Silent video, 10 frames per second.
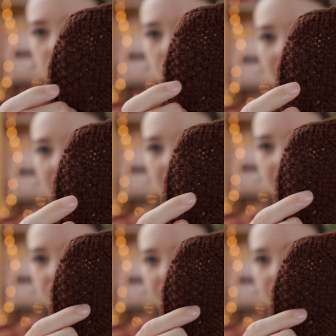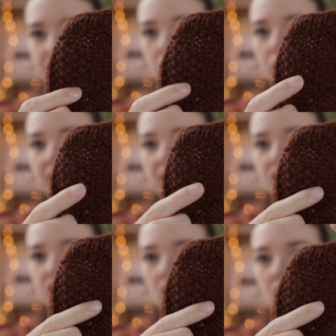So I actually have to look at the
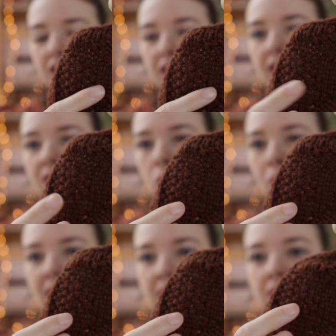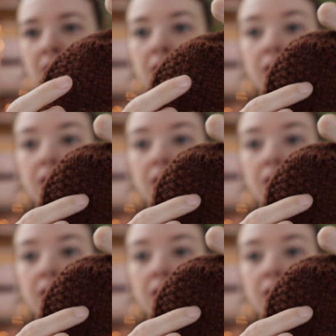chart and then always